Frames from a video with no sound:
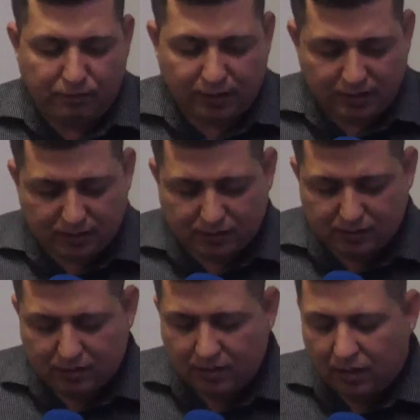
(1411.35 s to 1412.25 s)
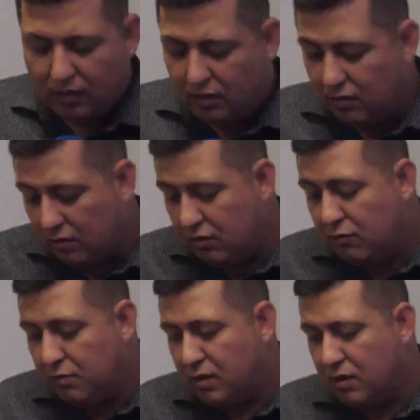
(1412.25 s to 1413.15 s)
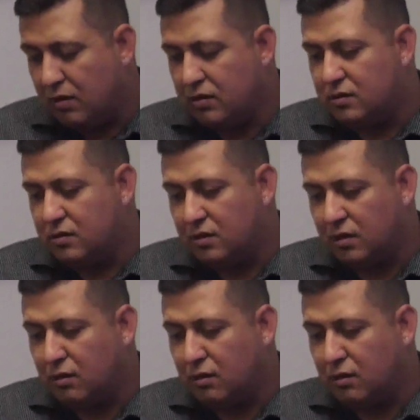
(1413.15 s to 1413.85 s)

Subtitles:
Because you've been in this,